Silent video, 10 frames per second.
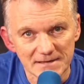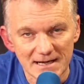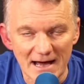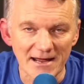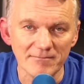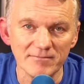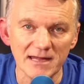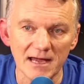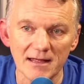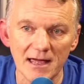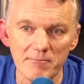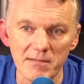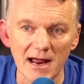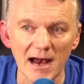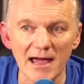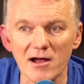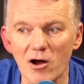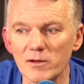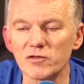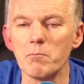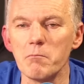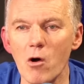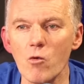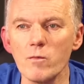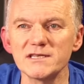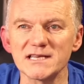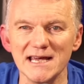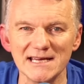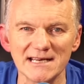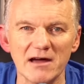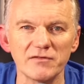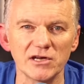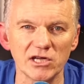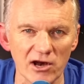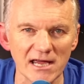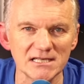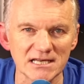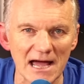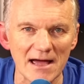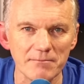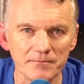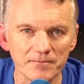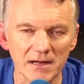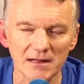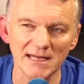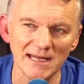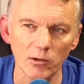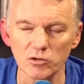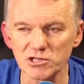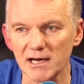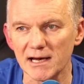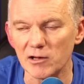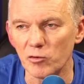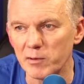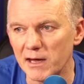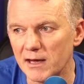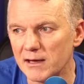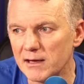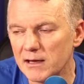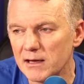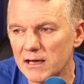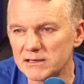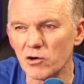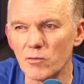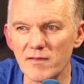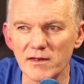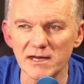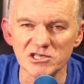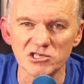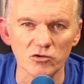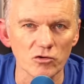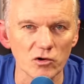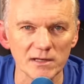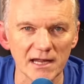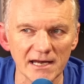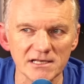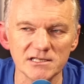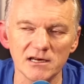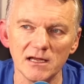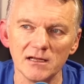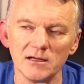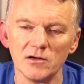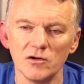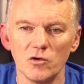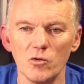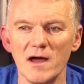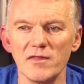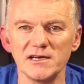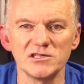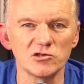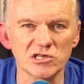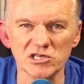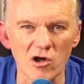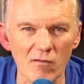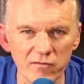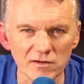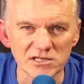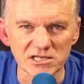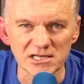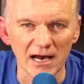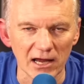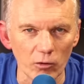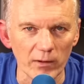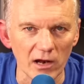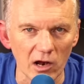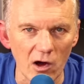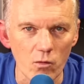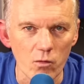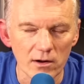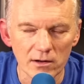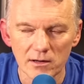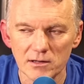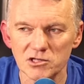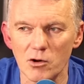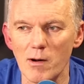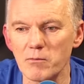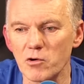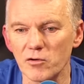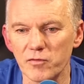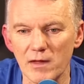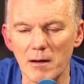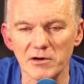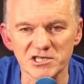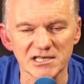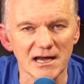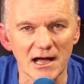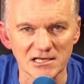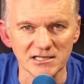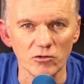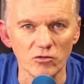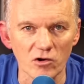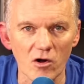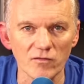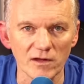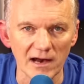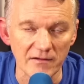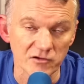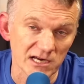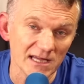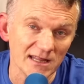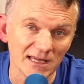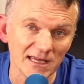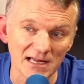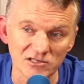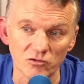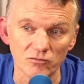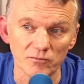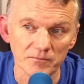I think Nick uh, Mykolenko at the moment isn't having a great time. I think he looks a little bit... I don't know whether he's struggling with an injury or whether he's just his confidence is a little bit low. So I'm going to I'm gonna stick Ashley Young on the left, because I think he has done,